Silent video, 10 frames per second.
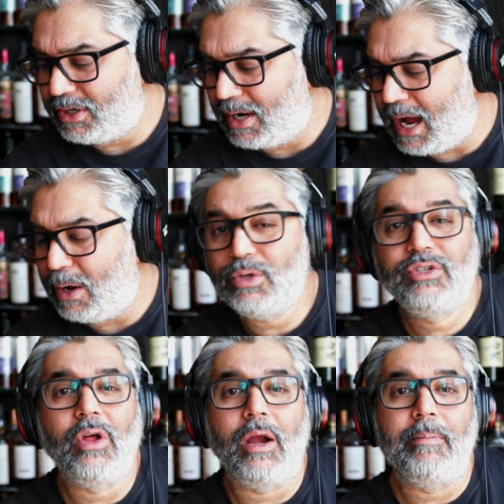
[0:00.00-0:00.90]
year, I
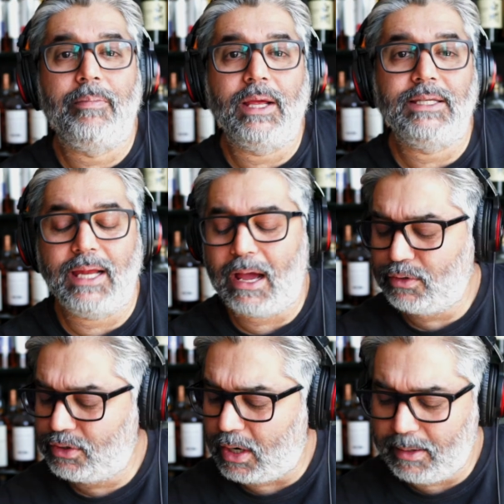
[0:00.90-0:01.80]
was not impressed. I
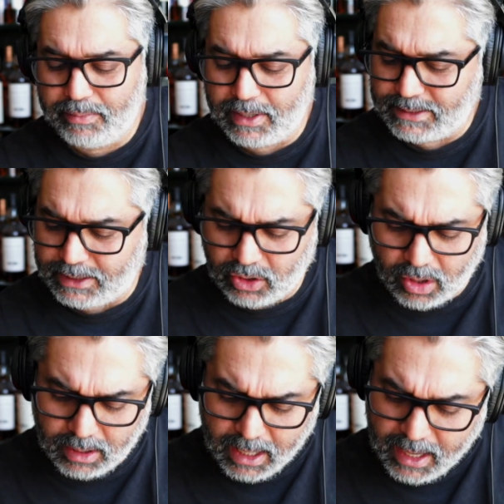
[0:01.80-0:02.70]
was not impressed at
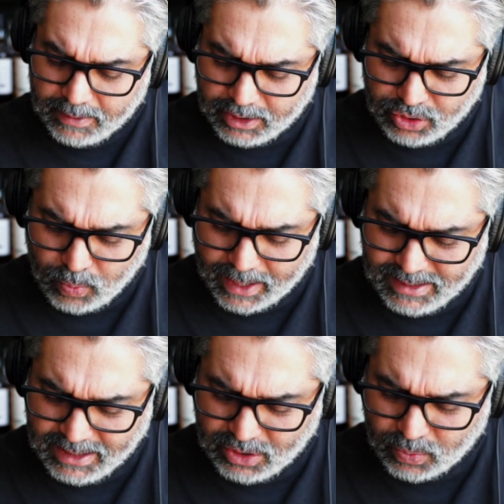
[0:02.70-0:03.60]
all. The
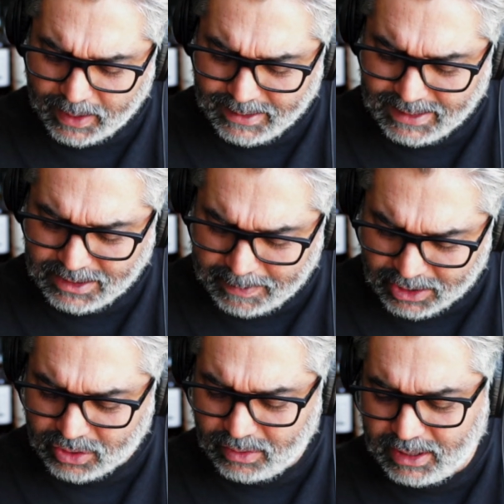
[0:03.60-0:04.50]
2020
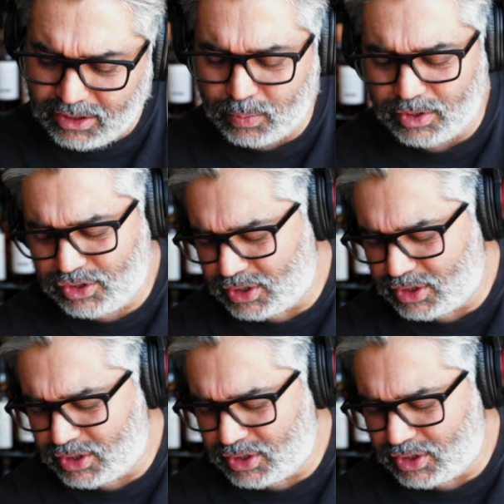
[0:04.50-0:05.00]
special release was